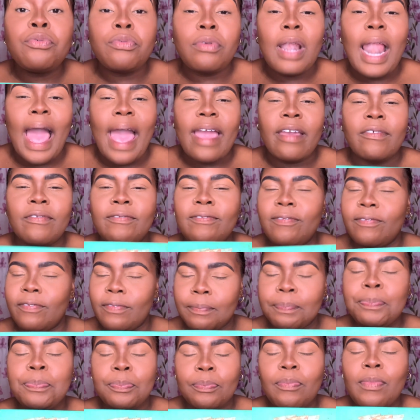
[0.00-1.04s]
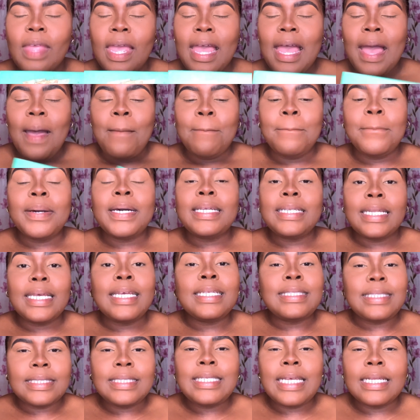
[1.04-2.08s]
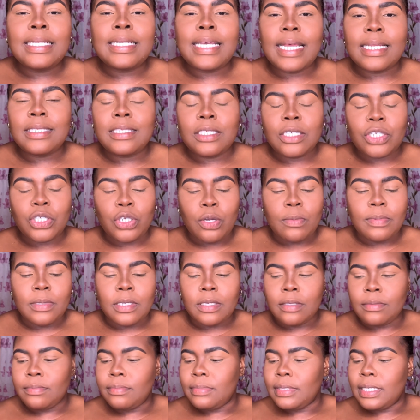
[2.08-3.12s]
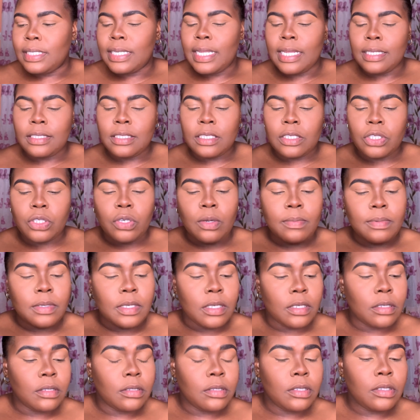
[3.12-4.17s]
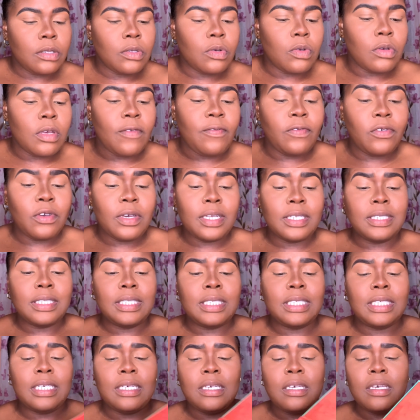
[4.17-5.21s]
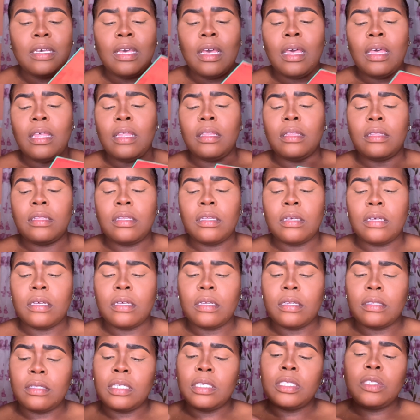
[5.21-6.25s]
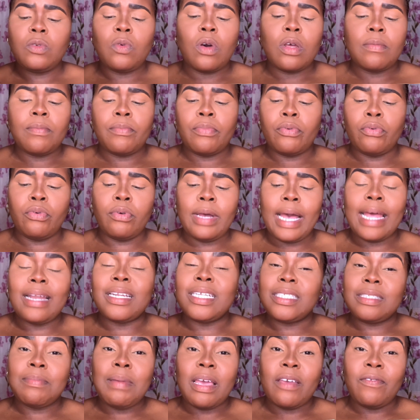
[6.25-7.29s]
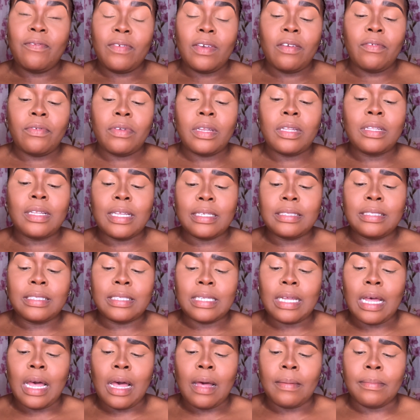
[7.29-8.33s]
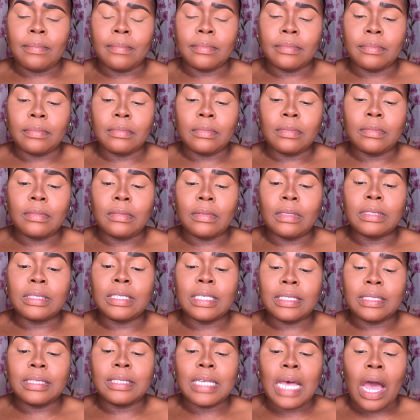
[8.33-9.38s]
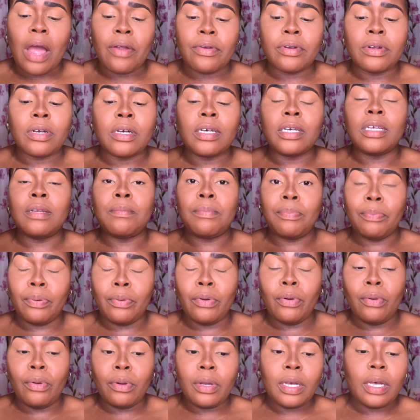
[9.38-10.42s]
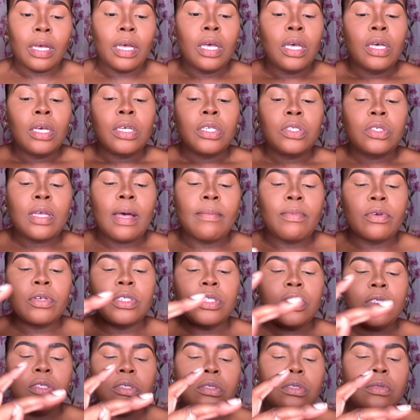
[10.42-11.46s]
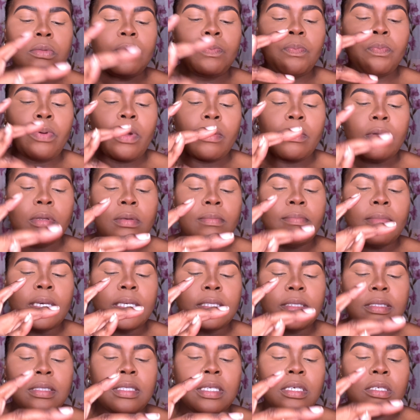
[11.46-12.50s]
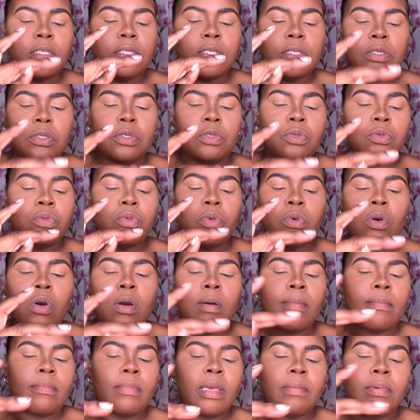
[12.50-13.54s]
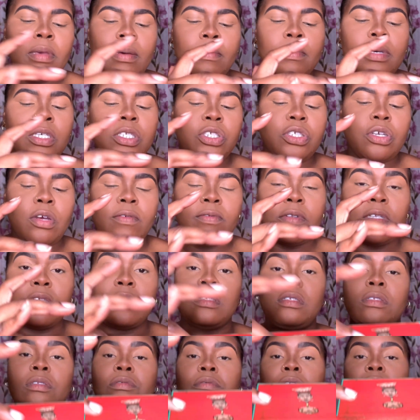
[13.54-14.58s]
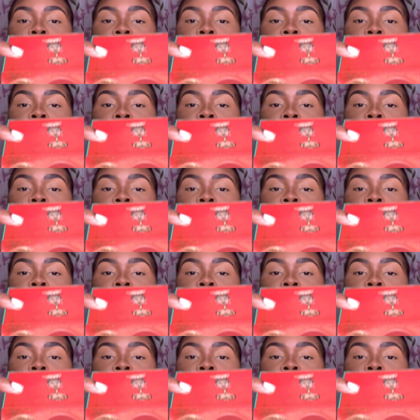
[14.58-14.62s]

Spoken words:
life, but it gets the job done. It gets the job done. So if you can see, this one broke, and it's my favorite. There's the Zara, it broke. So I'm going to probably mix these two, or maybe a mixture of these 3